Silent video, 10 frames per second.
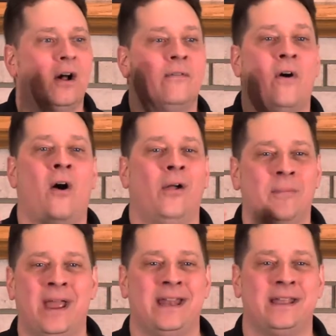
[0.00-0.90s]
of
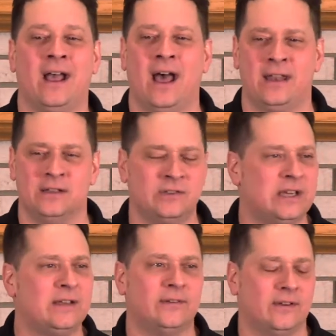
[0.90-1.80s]
Almighty God in
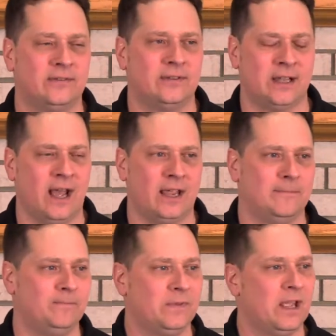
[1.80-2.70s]
Jesus tonight.
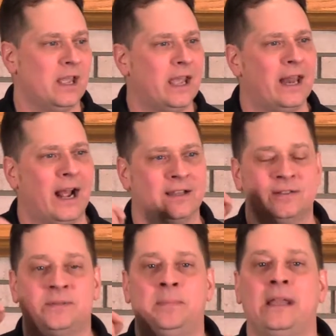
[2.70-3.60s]
And I
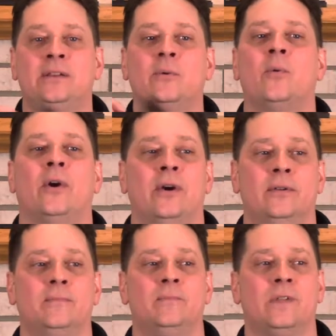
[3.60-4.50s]
speak the
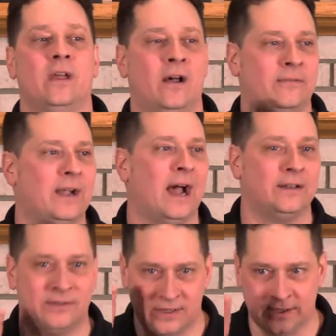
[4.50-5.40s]
word of
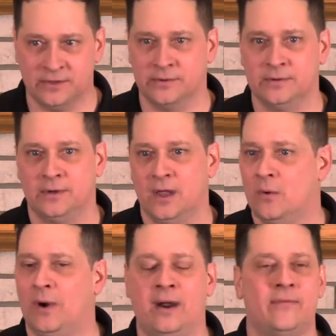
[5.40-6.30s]
God to you,
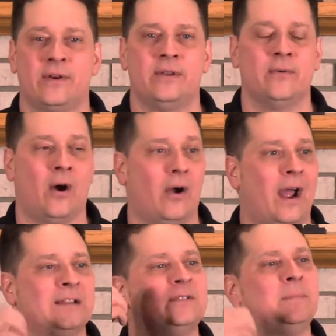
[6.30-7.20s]
wherever you are.
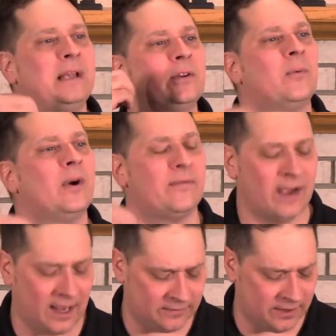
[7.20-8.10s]
I speak the word of
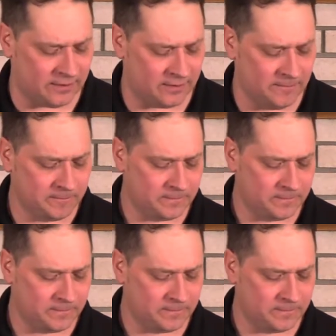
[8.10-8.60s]
God to you.